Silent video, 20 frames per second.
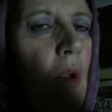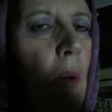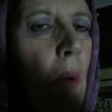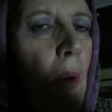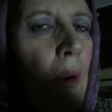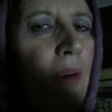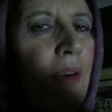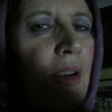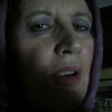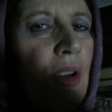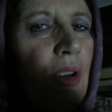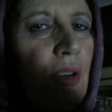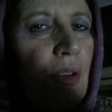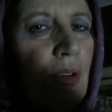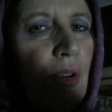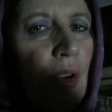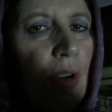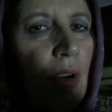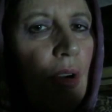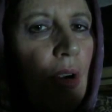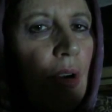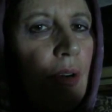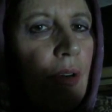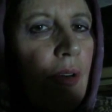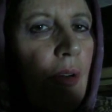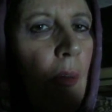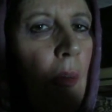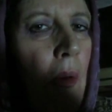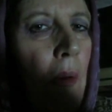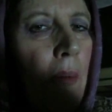I taste the
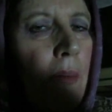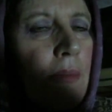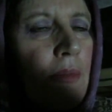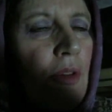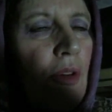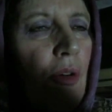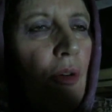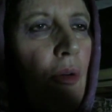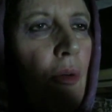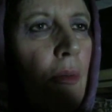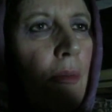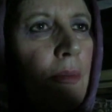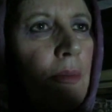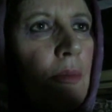cardamom too.